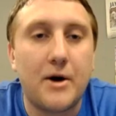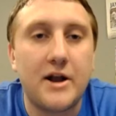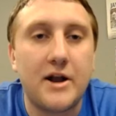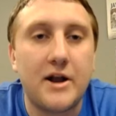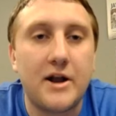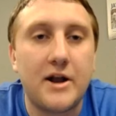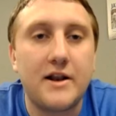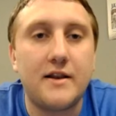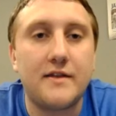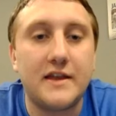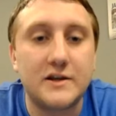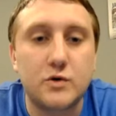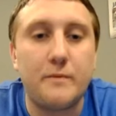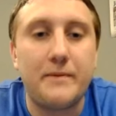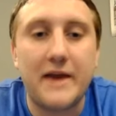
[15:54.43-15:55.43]
But this
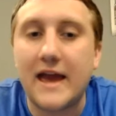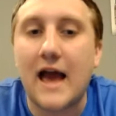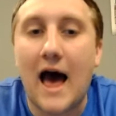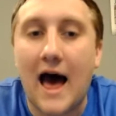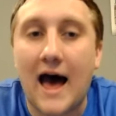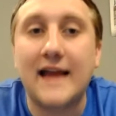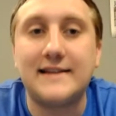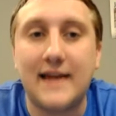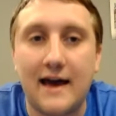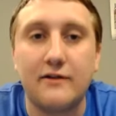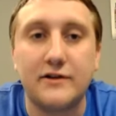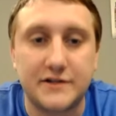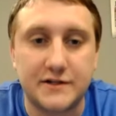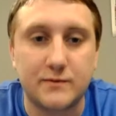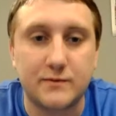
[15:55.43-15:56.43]
would be a high
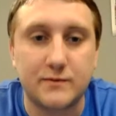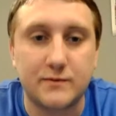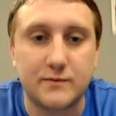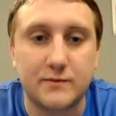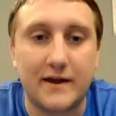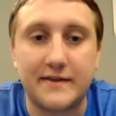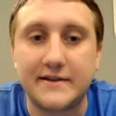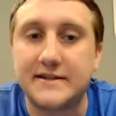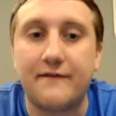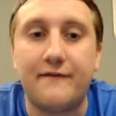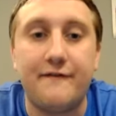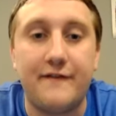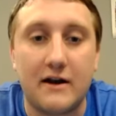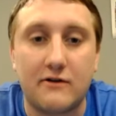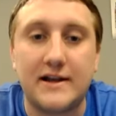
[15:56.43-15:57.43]
talent swing. This is a
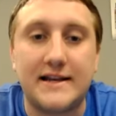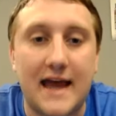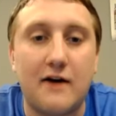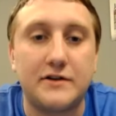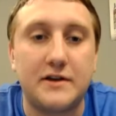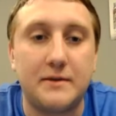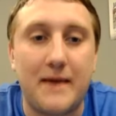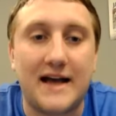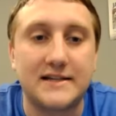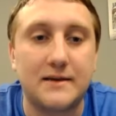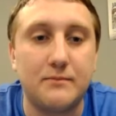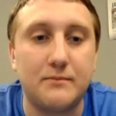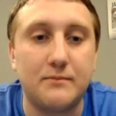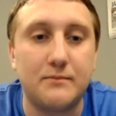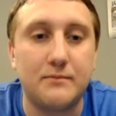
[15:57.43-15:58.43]
very talented
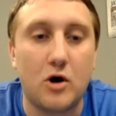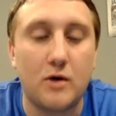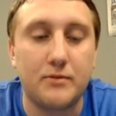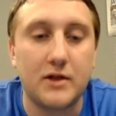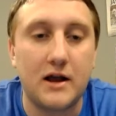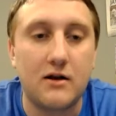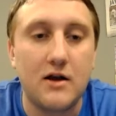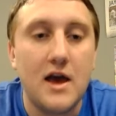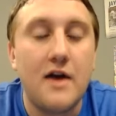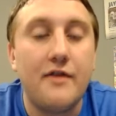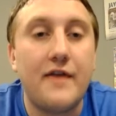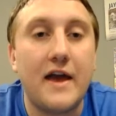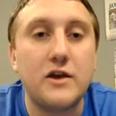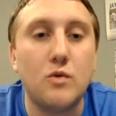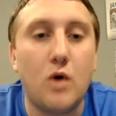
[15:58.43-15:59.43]
basketball player
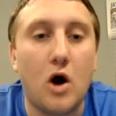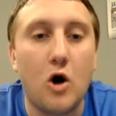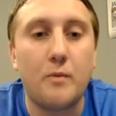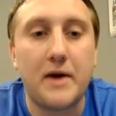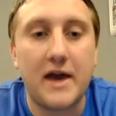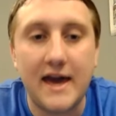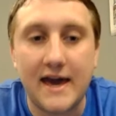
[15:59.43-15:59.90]
that you hope